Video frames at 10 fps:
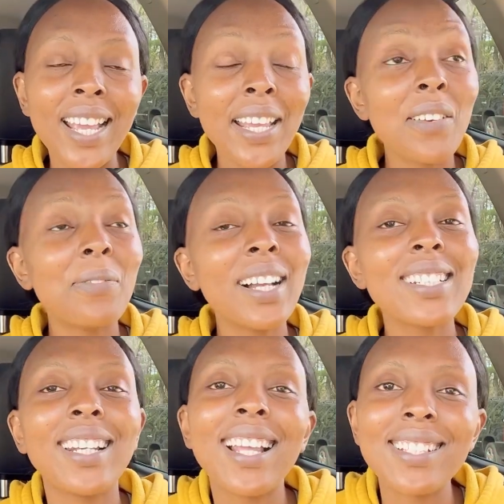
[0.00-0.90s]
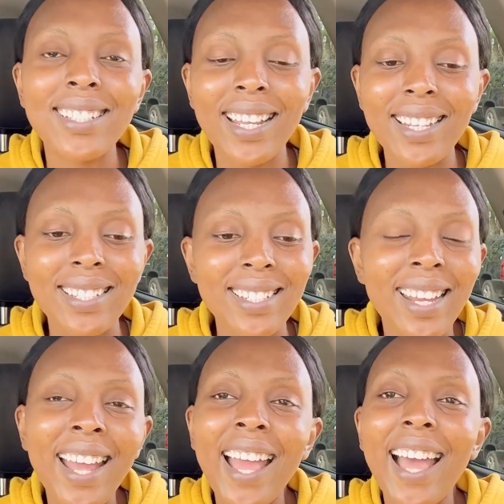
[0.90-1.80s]
In fact, last night
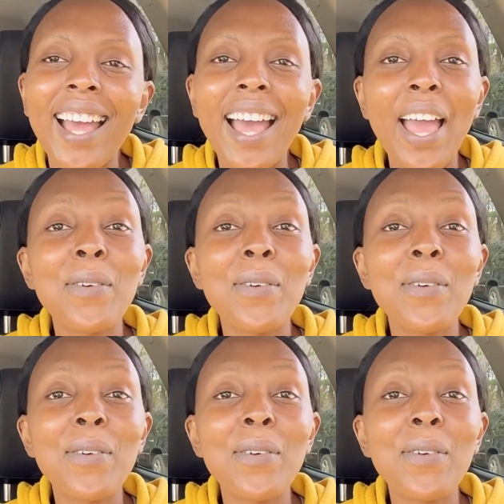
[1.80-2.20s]
I